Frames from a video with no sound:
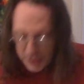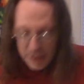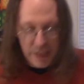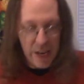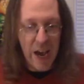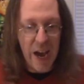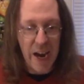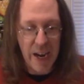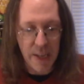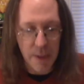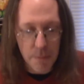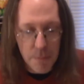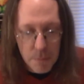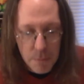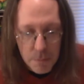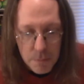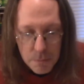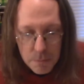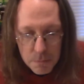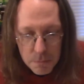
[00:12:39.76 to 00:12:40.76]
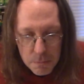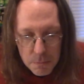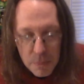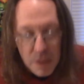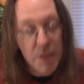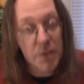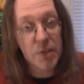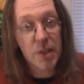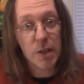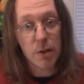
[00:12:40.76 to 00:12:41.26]
Nine.
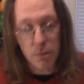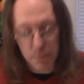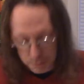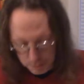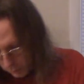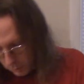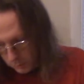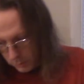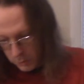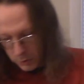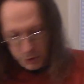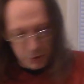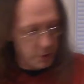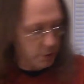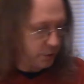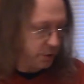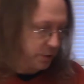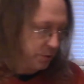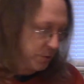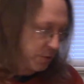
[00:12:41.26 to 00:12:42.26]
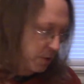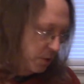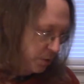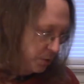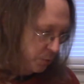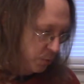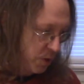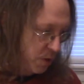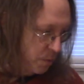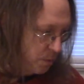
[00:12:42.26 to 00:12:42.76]
Single. Giolito's down as
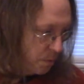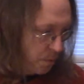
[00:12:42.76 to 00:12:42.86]
well.